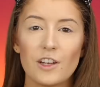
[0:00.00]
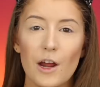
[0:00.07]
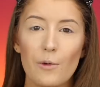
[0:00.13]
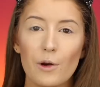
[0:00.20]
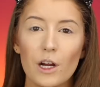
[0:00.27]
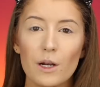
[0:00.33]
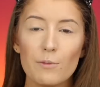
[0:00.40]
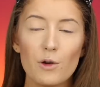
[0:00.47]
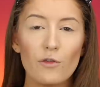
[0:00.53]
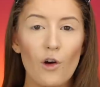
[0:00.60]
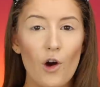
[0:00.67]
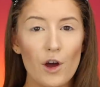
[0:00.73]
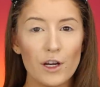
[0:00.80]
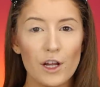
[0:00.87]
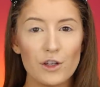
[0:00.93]
So now we're going to move
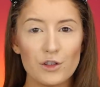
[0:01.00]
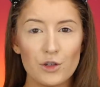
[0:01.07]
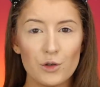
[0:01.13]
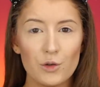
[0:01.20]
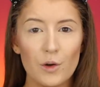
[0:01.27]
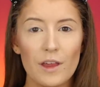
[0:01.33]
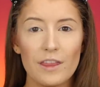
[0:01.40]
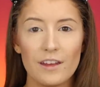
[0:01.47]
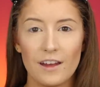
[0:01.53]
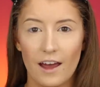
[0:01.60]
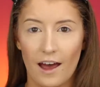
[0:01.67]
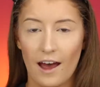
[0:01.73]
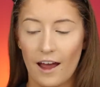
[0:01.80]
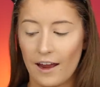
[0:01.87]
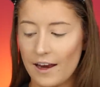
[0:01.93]
on to the
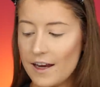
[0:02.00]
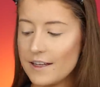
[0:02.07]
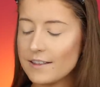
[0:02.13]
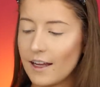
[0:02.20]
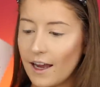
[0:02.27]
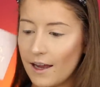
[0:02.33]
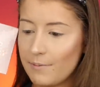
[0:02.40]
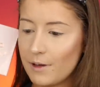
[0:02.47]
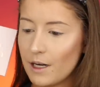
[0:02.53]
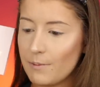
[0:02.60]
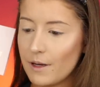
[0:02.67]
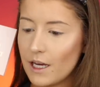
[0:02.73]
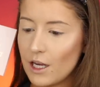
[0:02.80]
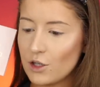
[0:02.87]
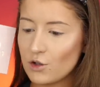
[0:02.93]
eyes. I am going
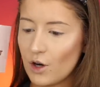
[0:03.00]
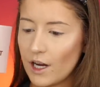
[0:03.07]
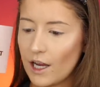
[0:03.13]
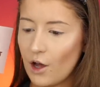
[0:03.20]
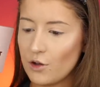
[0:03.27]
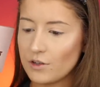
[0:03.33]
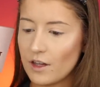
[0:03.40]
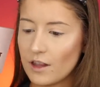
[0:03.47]
to be trying out